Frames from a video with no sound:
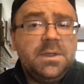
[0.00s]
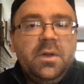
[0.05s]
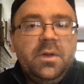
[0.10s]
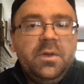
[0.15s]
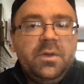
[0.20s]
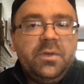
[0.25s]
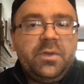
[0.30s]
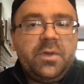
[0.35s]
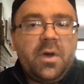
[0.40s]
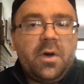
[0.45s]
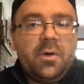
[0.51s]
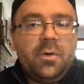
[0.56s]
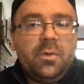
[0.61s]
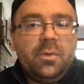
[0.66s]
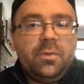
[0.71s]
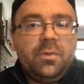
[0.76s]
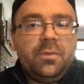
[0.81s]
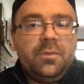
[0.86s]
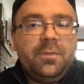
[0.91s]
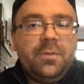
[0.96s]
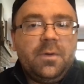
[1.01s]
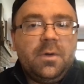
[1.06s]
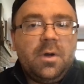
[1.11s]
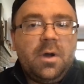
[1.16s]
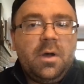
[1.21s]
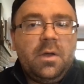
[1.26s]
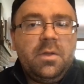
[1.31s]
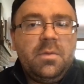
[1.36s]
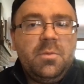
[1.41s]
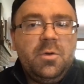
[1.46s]
So, for
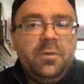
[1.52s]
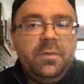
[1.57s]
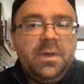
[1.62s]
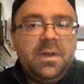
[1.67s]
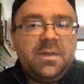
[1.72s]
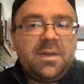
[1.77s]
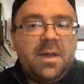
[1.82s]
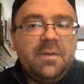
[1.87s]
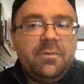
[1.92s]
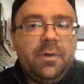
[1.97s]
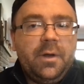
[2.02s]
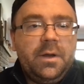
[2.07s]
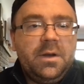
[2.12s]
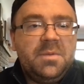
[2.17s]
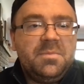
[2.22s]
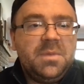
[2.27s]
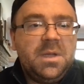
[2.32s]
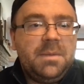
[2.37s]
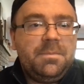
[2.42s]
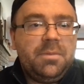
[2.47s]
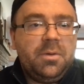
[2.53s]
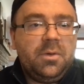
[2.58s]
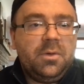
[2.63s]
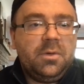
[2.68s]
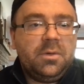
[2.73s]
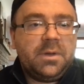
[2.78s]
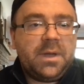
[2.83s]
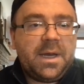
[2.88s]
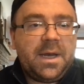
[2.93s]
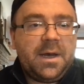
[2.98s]
all the movies I've randomly
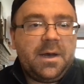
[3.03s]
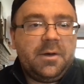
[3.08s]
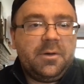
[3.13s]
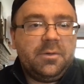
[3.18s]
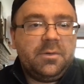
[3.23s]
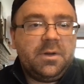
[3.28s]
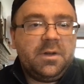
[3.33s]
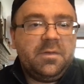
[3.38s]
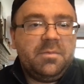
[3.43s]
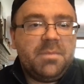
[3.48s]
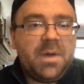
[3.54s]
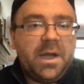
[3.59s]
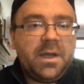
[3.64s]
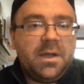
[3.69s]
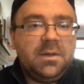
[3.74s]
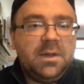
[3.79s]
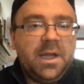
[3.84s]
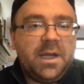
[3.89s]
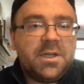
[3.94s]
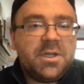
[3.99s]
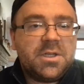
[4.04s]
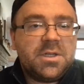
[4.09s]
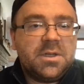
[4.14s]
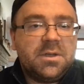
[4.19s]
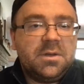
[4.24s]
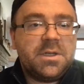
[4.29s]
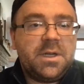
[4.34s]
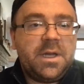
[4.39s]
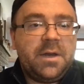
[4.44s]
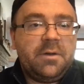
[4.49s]
pulled out of my
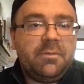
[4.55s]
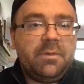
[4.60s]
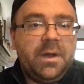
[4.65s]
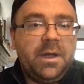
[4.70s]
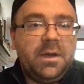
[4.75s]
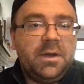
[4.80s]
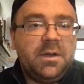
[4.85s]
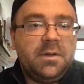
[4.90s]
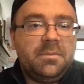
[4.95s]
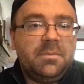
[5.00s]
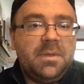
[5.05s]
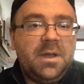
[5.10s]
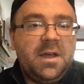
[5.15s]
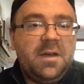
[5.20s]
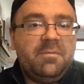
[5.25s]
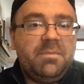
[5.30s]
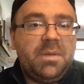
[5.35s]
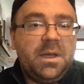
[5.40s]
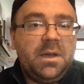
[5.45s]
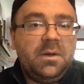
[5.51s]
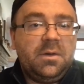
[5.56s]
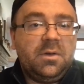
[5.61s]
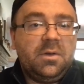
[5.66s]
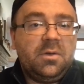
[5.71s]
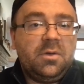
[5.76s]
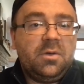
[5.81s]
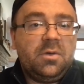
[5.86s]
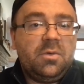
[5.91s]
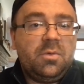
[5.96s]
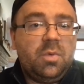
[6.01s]
collection at random have been
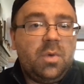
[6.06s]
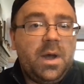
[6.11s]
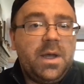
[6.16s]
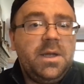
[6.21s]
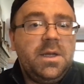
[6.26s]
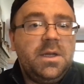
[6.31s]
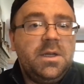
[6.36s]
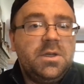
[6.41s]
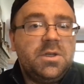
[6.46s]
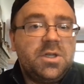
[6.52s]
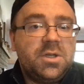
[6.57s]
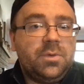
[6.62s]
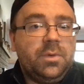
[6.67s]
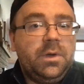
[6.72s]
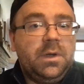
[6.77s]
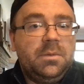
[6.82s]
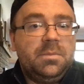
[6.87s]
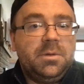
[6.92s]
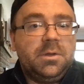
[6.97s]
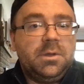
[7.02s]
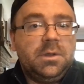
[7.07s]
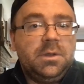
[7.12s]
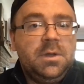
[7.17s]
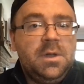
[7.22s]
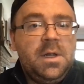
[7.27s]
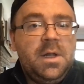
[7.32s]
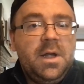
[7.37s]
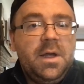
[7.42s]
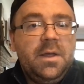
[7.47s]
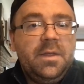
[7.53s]
quite enjoyable.
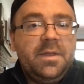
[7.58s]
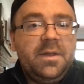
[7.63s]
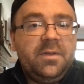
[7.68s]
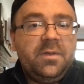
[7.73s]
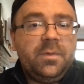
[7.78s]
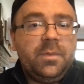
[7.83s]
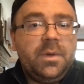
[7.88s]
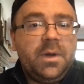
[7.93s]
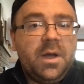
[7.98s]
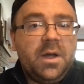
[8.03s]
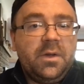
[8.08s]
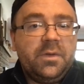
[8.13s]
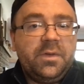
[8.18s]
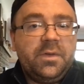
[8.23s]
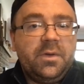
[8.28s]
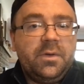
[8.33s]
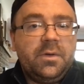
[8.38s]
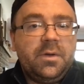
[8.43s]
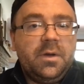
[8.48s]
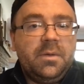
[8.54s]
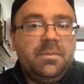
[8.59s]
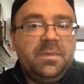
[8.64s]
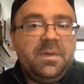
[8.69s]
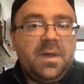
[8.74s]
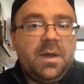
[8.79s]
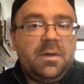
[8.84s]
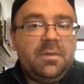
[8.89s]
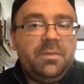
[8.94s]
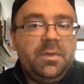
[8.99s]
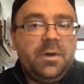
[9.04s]
This one also comes
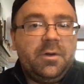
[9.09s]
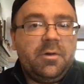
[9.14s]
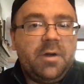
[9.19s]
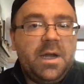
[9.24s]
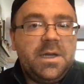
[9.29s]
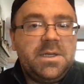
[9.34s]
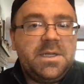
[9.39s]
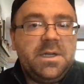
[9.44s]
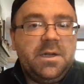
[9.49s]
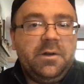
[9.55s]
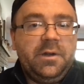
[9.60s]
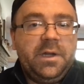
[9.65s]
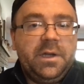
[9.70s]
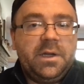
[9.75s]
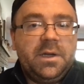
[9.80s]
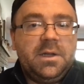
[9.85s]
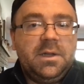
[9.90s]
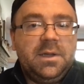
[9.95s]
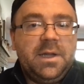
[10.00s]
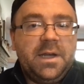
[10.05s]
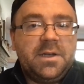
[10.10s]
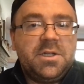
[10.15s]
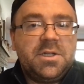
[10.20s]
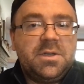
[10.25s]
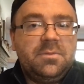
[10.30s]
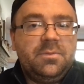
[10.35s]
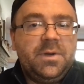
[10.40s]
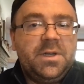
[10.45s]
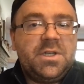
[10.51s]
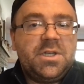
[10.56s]
out of the Criterion
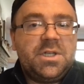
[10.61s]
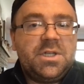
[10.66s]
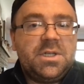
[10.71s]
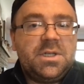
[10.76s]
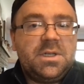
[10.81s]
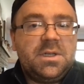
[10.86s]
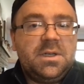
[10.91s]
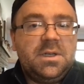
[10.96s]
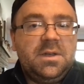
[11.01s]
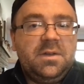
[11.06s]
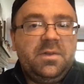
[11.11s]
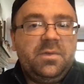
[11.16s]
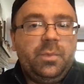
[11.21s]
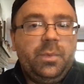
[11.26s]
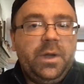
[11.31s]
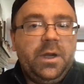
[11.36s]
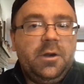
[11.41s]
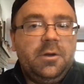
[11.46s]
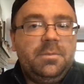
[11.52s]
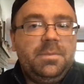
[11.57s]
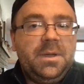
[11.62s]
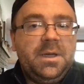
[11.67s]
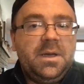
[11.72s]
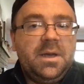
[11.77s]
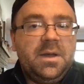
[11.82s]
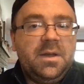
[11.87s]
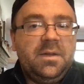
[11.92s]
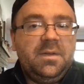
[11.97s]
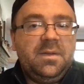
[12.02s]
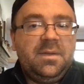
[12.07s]
collection, which is weird
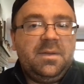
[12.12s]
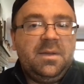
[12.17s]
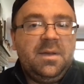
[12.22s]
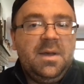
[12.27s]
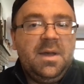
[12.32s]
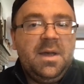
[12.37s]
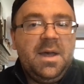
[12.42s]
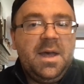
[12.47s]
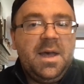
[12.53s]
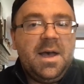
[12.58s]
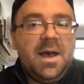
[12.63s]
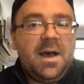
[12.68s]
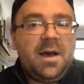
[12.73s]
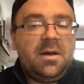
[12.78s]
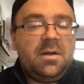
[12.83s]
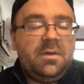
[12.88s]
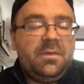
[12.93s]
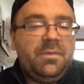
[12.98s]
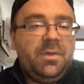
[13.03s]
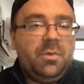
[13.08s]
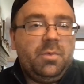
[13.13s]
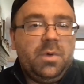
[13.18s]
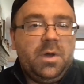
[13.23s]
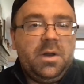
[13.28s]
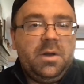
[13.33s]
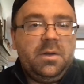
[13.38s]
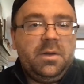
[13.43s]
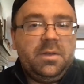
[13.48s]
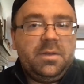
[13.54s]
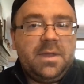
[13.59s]
because out of the
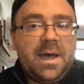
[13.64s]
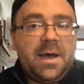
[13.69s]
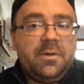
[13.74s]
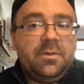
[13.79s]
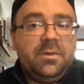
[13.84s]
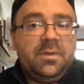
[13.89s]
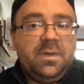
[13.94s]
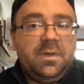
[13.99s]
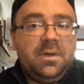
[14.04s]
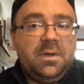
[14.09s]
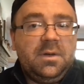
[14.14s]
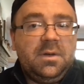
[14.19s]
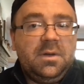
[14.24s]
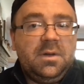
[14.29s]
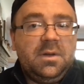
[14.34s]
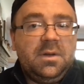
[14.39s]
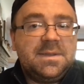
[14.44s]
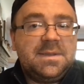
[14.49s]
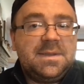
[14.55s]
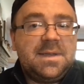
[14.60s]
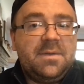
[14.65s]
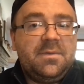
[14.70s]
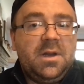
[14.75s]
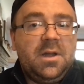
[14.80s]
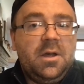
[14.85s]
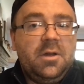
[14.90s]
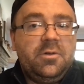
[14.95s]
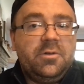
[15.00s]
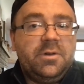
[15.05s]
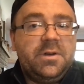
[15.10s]

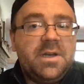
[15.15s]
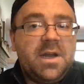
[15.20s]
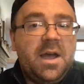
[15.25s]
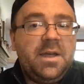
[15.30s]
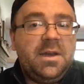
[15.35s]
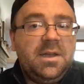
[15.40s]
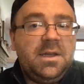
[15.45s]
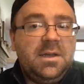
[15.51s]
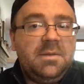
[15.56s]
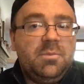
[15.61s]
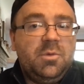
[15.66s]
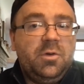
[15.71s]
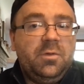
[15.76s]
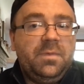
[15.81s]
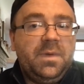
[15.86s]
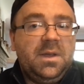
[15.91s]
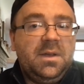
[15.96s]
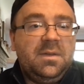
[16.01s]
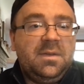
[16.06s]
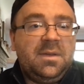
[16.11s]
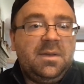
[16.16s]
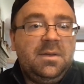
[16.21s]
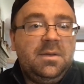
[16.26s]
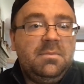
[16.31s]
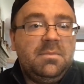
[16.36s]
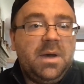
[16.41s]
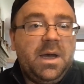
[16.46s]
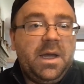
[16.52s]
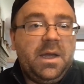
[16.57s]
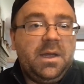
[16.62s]
1,790 movies in
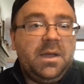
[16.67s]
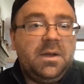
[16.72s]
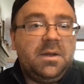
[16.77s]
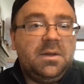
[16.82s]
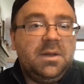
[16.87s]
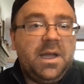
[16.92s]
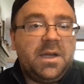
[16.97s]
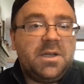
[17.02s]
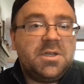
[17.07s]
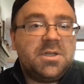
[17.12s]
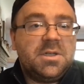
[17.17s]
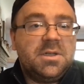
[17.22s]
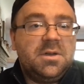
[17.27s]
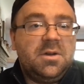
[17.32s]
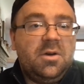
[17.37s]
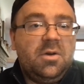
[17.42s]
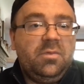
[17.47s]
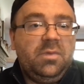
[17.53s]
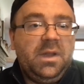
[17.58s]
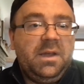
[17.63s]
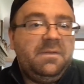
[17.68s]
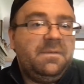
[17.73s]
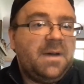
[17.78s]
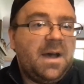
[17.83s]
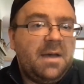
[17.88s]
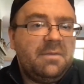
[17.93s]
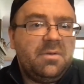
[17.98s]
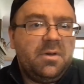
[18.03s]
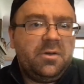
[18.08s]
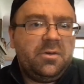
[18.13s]
my collection, only
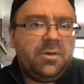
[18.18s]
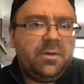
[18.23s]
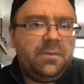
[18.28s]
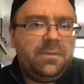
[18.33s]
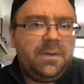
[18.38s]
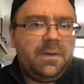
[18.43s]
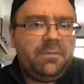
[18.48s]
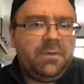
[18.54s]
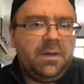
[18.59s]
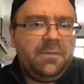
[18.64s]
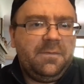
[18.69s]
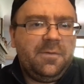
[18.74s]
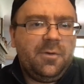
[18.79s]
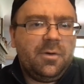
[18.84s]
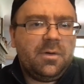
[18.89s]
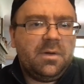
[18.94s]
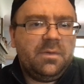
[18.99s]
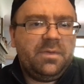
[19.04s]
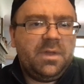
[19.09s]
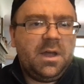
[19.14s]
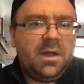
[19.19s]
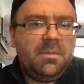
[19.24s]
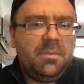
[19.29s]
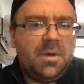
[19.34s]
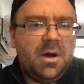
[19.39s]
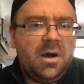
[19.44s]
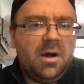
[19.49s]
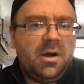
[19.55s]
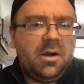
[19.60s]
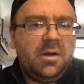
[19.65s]
554 of
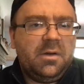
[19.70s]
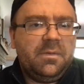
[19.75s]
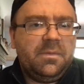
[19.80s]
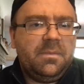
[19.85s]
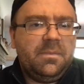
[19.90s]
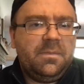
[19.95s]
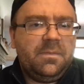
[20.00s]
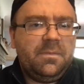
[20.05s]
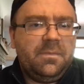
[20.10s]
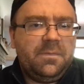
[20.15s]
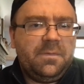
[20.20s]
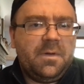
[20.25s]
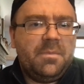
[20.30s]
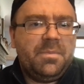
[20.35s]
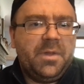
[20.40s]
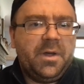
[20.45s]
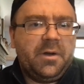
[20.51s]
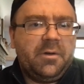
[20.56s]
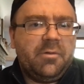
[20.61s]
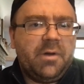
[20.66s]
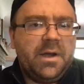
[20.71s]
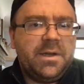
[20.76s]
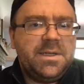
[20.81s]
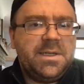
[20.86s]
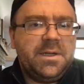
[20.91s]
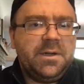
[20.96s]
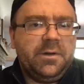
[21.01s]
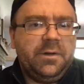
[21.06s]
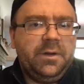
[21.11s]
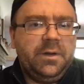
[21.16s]
them are from the
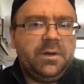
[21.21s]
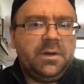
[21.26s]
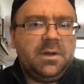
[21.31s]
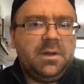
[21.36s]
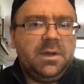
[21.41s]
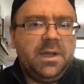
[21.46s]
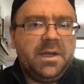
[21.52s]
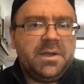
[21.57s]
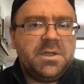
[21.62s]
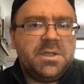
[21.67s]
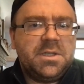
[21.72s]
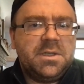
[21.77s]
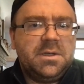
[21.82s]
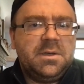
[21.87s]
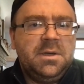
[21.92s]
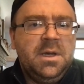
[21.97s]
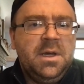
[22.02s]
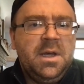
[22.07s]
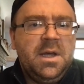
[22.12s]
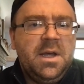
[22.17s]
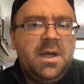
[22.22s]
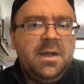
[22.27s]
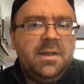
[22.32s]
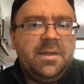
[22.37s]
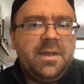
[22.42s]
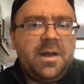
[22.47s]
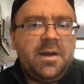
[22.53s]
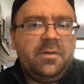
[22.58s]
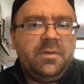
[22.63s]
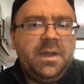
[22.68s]
Criterion collection.
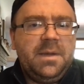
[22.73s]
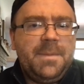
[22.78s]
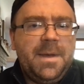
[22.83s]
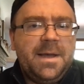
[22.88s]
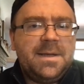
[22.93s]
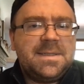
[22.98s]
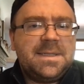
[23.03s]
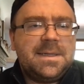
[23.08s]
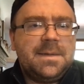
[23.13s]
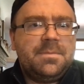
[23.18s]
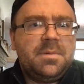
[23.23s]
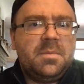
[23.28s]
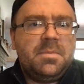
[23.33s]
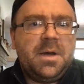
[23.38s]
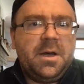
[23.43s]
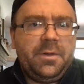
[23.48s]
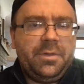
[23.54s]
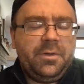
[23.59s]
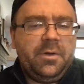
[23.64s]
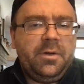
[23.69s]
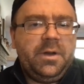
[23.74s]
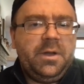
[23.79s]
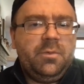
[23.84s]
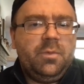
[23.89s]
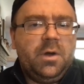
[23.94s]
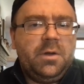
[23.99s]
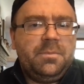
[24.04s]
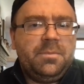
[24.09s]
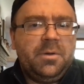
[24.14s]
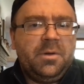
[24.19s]
That only makes up about
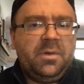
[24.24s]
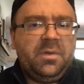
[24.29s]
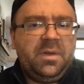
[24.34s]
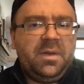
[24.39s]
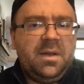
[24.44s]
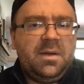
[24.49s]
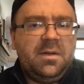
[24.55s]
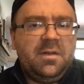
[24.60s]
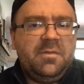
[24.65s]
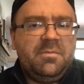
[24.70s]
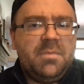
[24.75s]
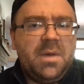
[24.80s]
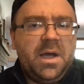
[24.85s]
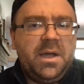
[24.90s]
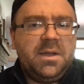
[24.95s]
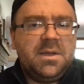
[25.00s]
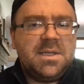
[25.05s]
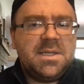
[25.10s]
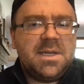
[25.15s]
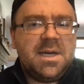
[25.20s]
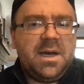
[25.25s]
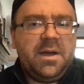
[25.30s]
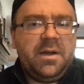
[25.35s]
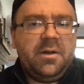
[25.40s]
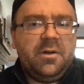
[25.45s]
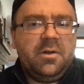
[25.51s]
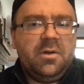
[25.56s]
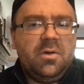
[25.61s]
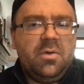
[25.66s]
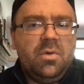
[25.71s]
31% of my
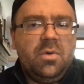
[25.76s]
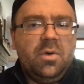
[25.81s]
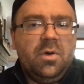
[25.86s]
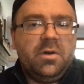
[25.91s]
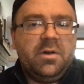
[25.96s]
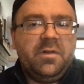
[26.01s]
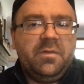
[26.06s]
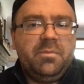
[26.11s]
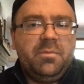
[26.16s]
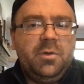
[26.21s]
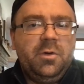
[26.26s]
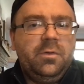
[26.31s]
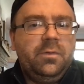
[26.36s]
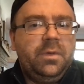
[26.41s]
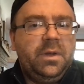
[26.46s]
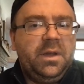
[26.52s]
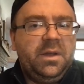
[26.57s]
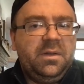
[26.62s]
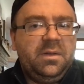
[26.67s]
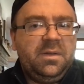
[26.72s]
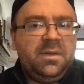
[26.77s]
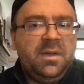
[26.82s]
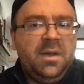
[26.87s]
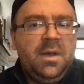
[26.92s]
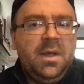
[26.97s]
entire hoard of movies.